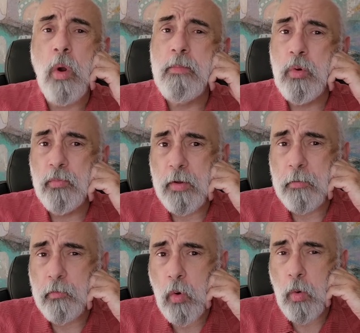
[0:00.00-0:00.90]
or moving
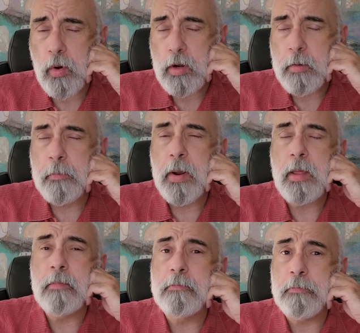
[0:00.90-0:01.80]
forward but
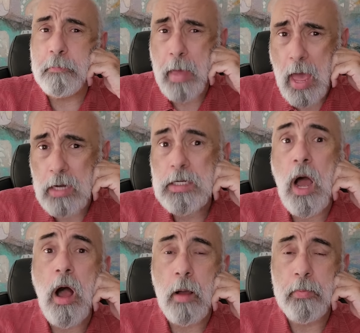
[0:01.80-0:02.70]
it backed
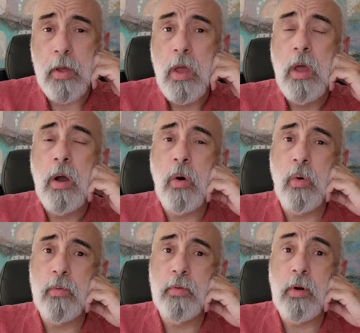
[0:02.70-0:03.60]
up
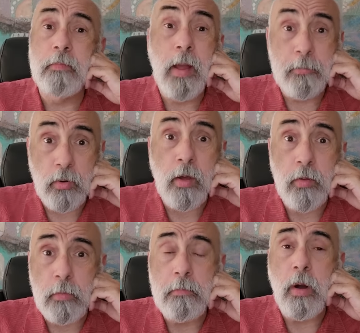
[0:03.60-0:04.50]
over my
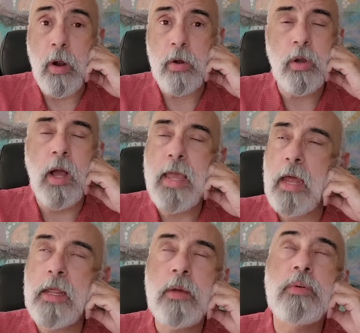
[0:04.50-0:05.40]
brother, Mark.
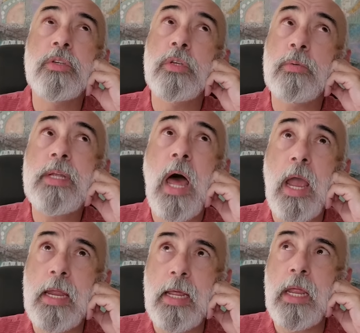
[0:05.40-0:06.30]
Again, he was so
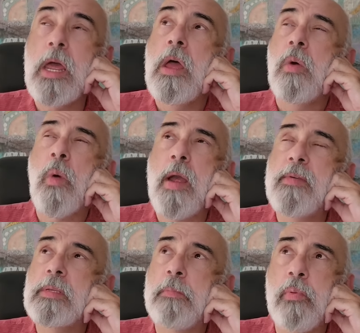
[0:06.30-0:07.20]
tiny, wearing
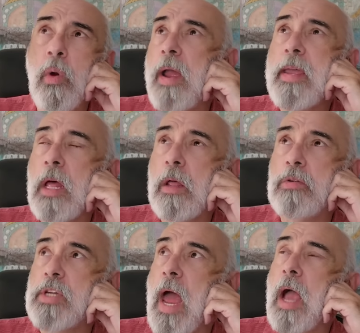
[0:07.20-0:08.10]
this bright yellow
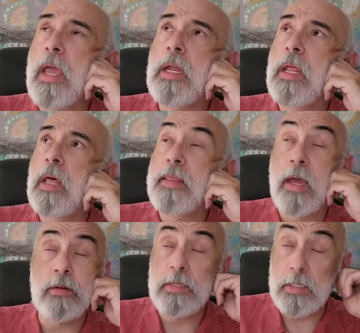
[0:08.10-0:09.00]
jacket
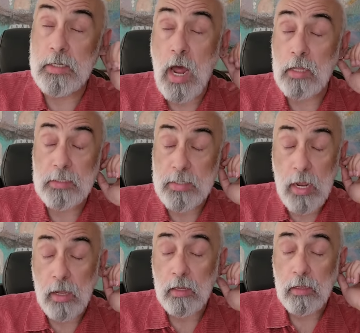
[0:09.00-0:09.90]
that did not
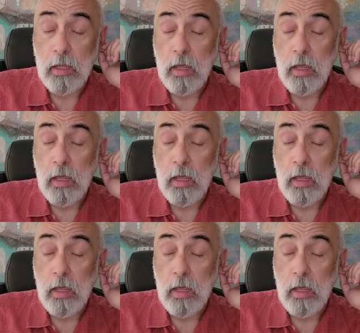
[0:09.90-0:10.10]
stay